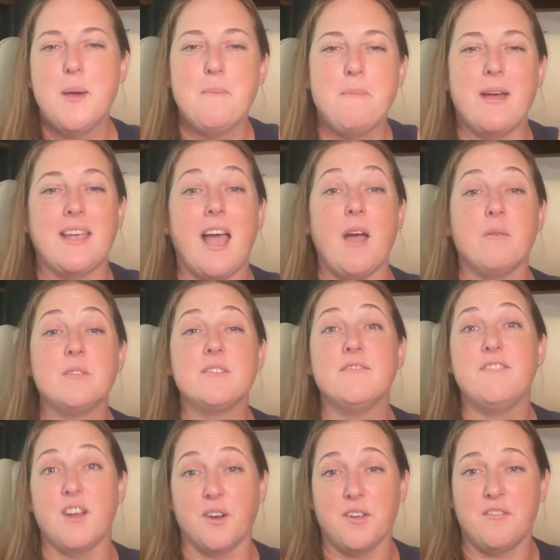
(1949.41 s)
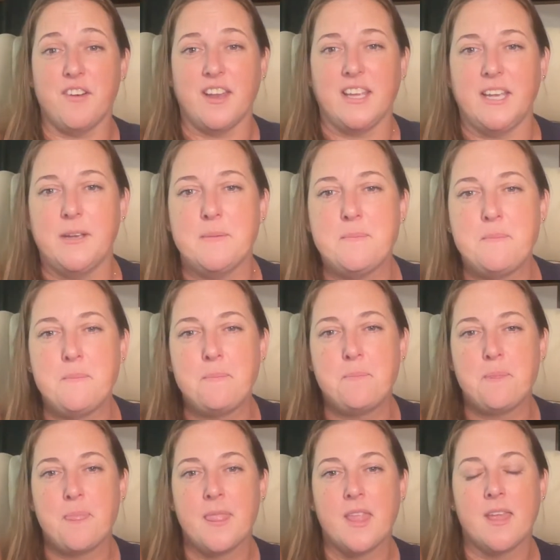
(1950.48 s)
But yeah, it was very funny.
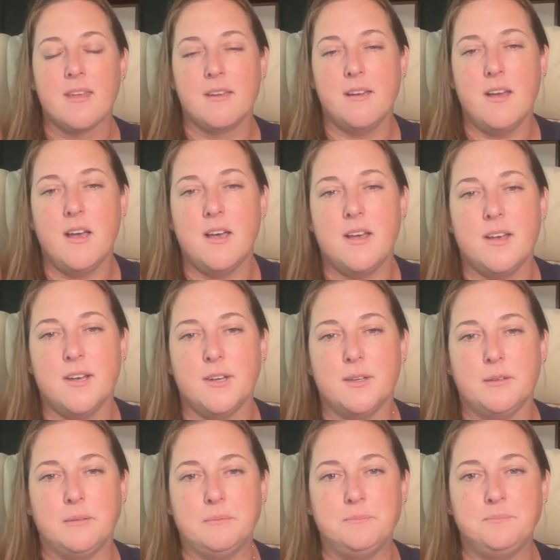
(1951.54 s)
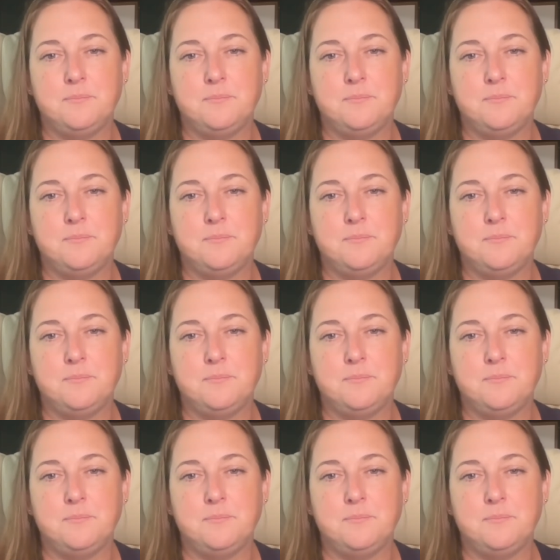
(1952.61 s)
Um,